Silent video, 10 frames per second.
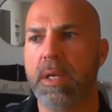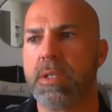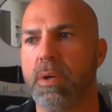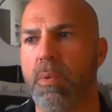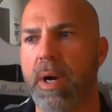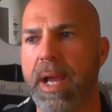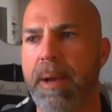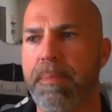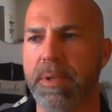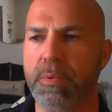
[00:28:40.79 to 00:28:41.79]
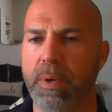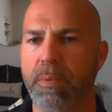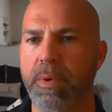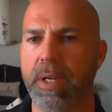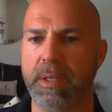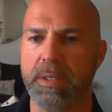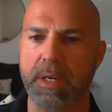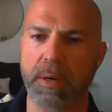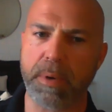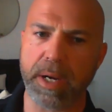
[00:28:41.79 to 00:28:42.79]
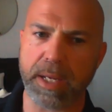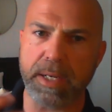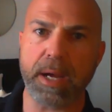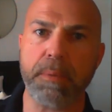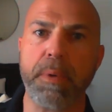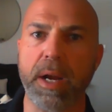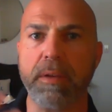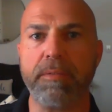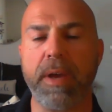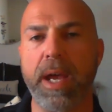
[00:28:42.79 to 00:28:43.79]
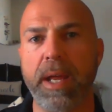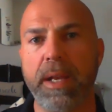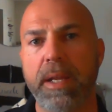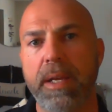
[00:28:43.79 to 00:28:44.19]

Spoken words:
So what happens when we start breaking down body fat